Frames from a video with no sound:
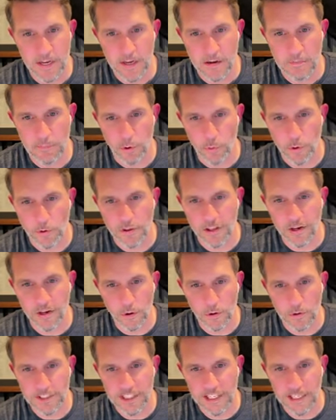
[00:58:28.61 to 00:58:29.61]
but we were the
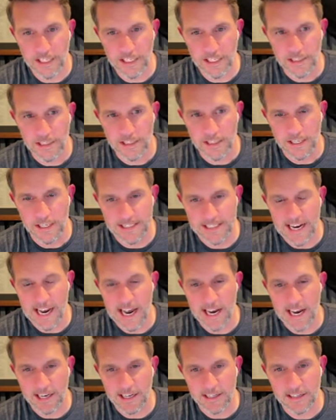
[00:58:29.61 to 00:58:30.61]
only
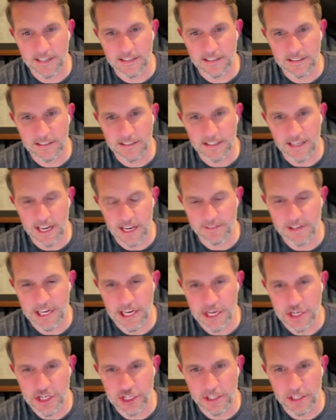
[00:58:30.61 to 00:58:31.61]
attack
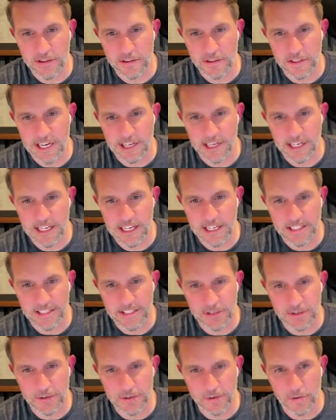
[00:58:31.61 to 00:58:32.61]
aviation that could get
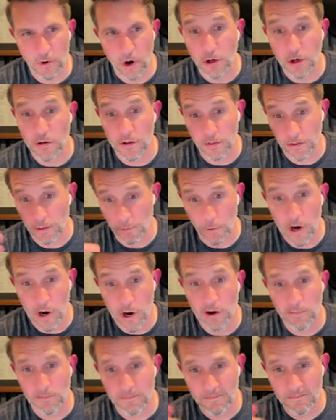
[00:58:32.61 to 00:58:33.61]
to art
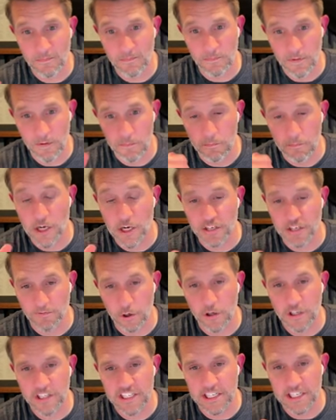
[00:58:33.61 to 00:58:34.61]
throughout much of
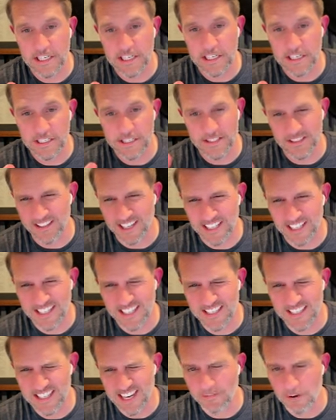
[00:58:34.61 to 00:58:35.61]
RC East, like
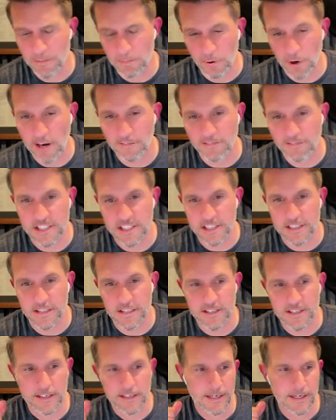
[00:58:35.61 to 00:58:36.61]
seven
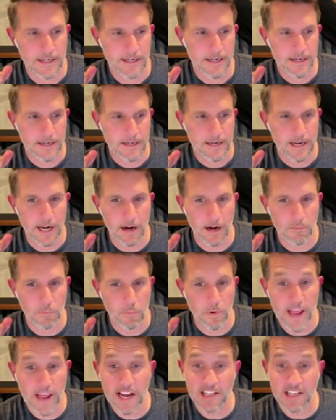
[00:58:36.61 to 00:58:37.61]
provinces. Wow.
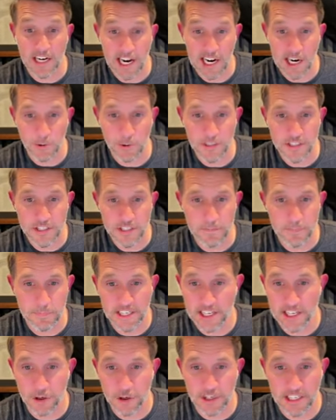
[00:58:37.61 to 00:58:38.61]
Um, we had Kiowas, but
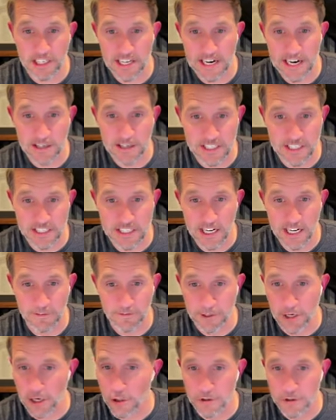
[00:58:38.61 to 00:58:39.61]
they couldn't get outside
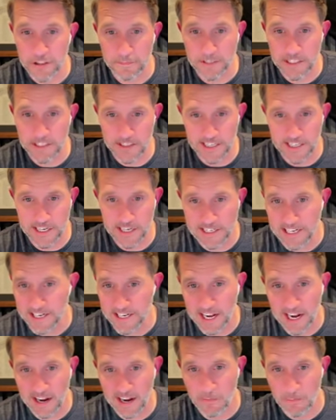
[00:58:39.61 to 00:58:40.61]
of Khost because they
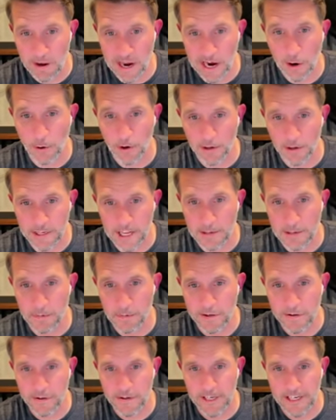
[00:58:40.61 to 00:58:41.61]
didn't have the power
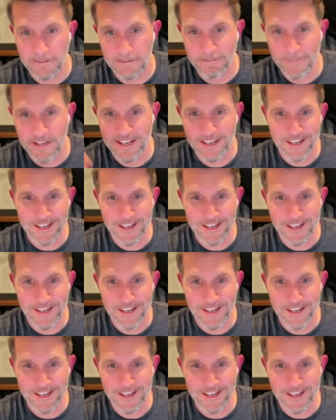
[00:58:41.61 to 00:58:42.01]
capability.